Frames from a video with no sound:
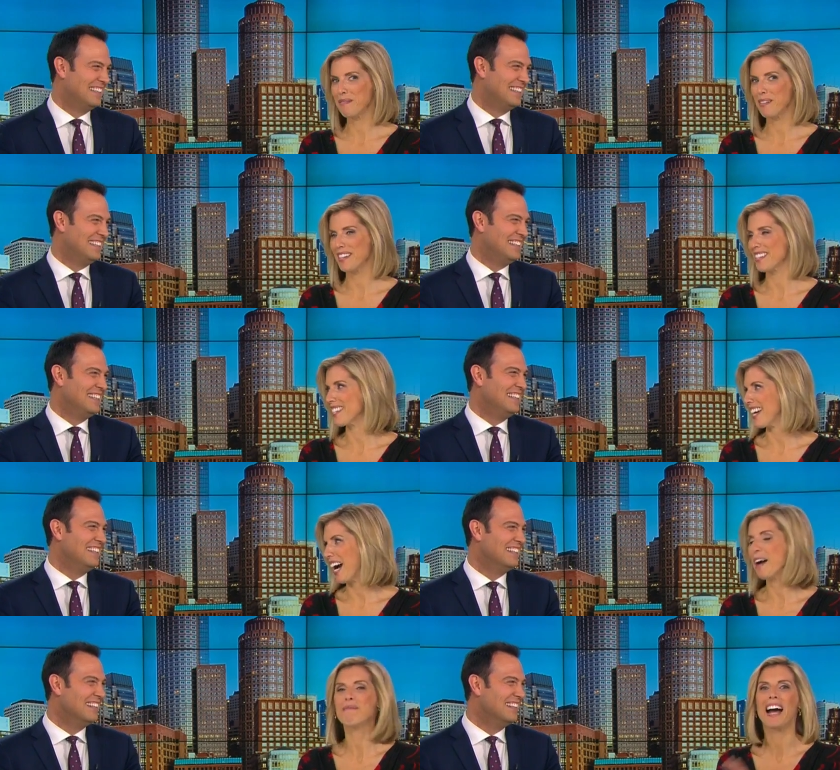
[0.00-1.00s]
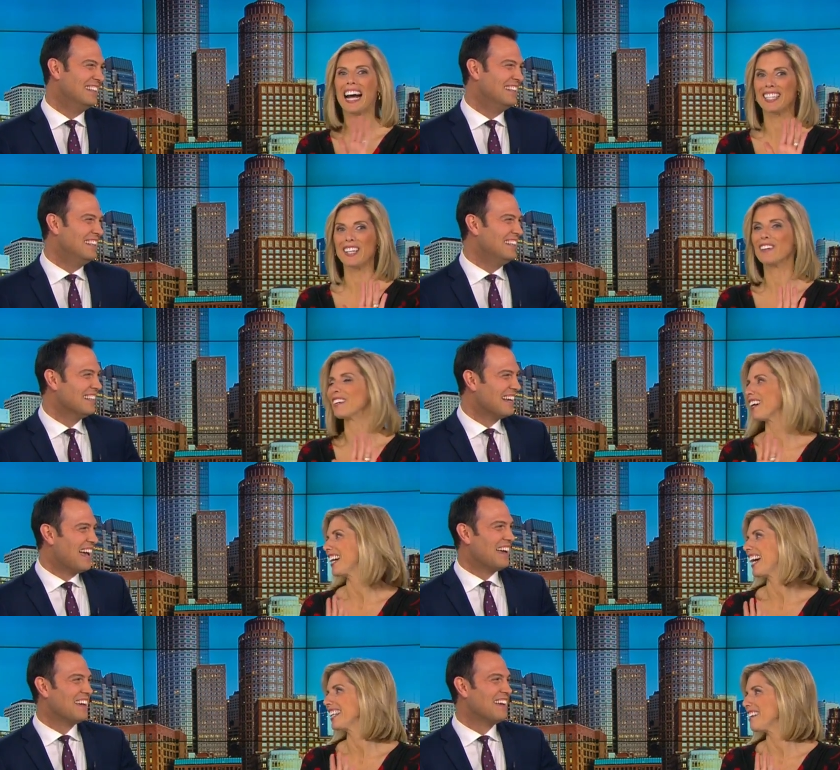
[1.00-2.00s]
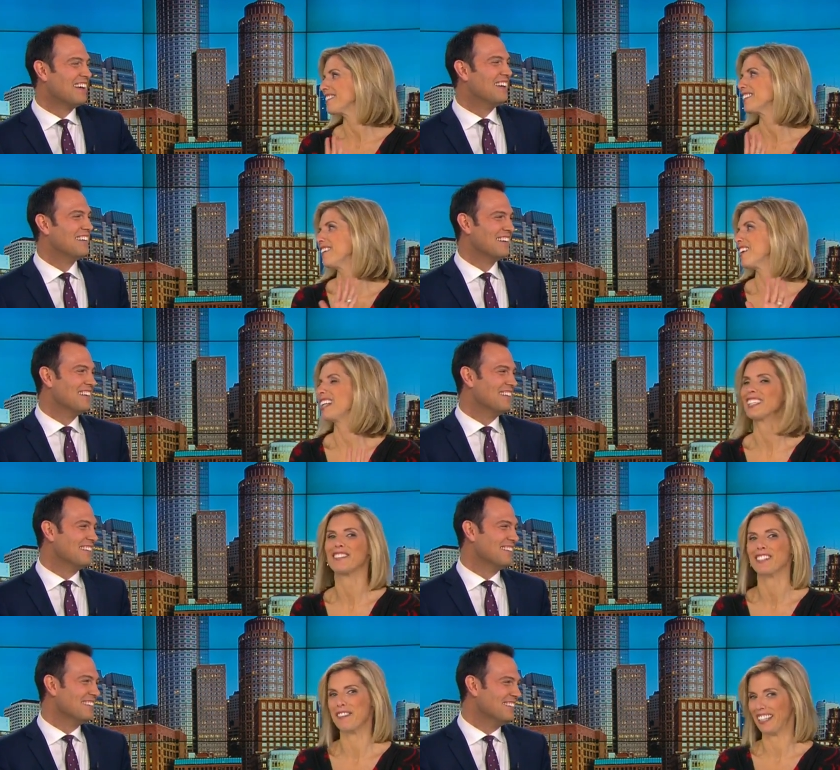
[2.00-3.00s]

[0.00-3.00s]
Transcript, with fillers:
Speaker 1: one to say, I'm back, don't worry, I love you, I'm not leaving New